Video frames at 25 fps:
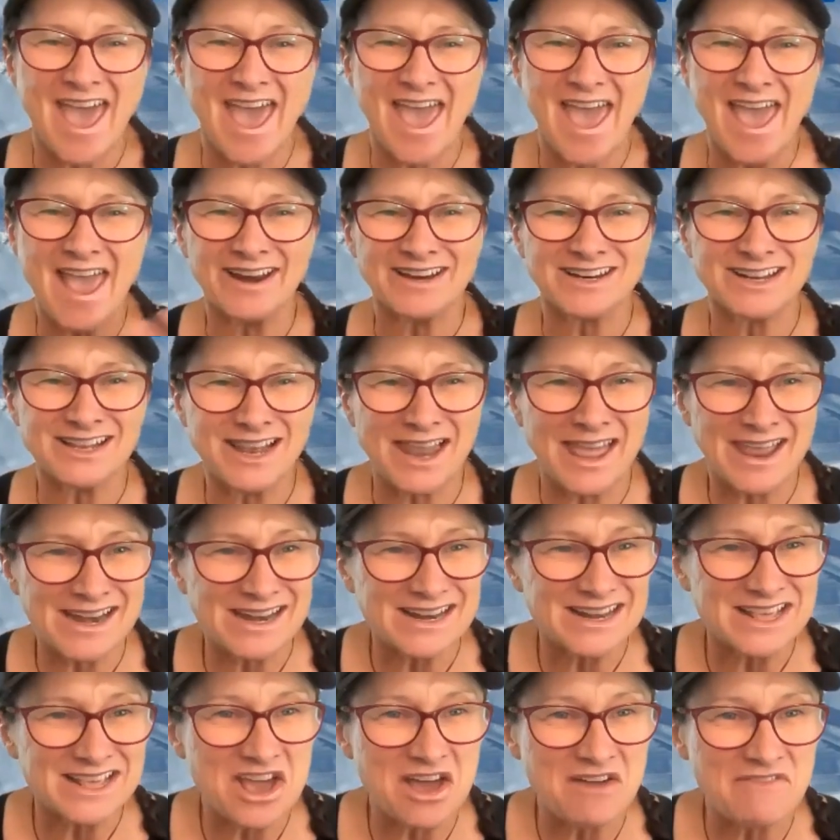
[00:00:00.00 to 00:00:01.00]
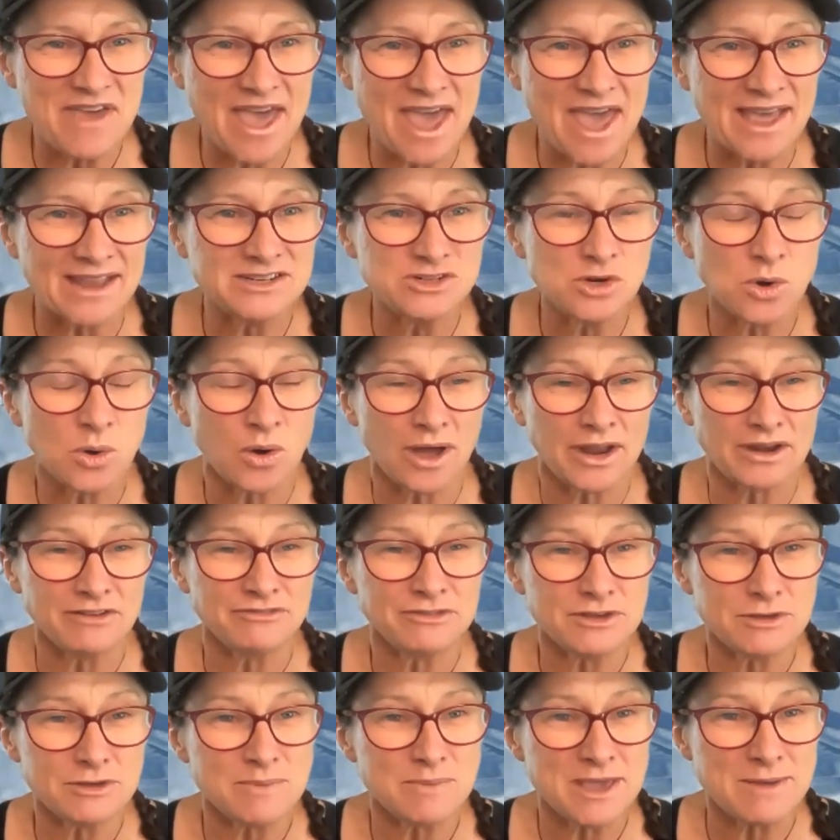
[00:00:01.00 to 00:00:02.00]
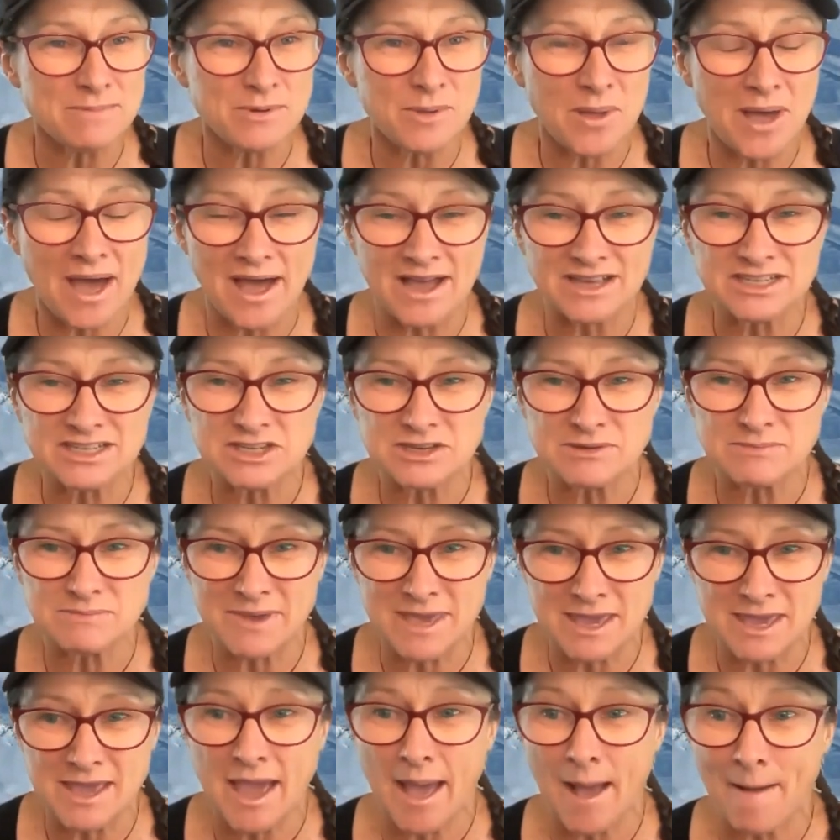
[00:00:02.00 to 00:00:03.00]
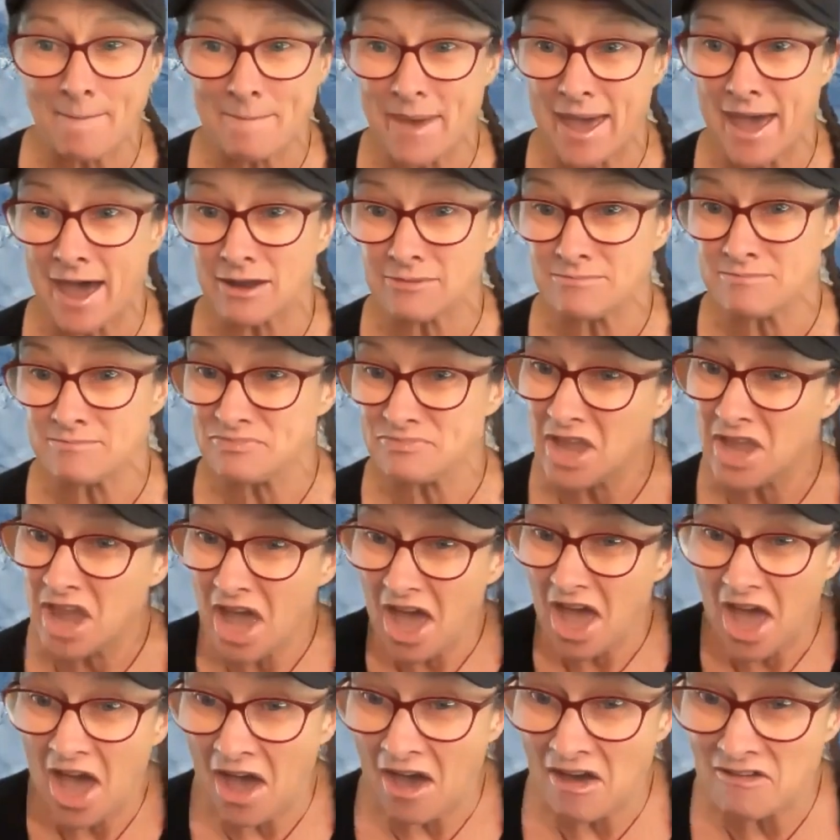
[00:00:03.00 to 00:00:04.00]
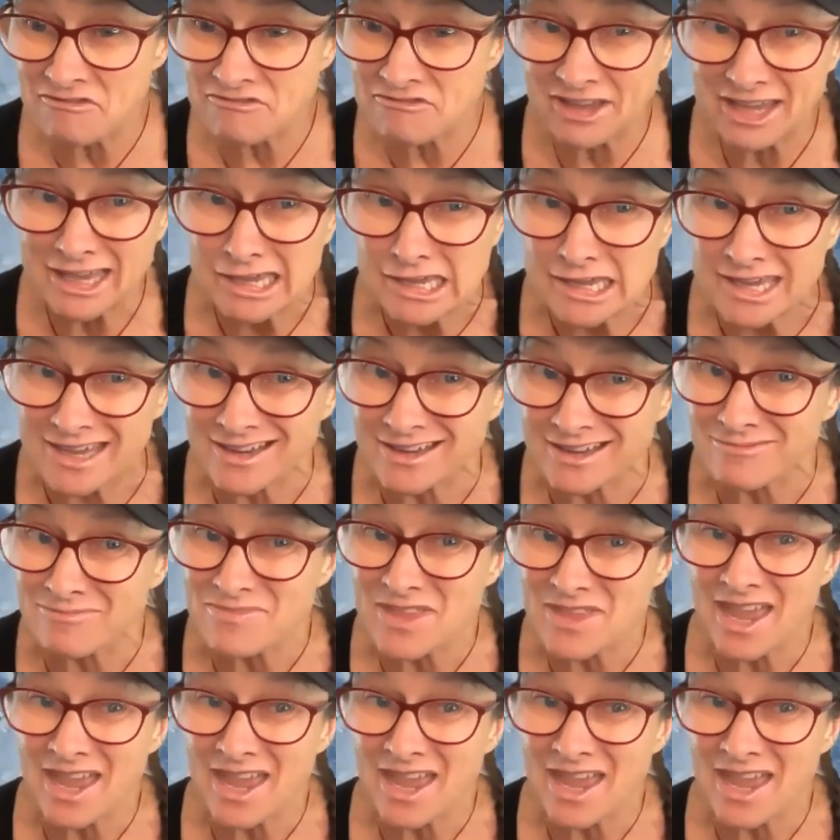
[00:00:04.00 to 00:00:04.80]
And lately, I've had quite a few people asking me about RVing.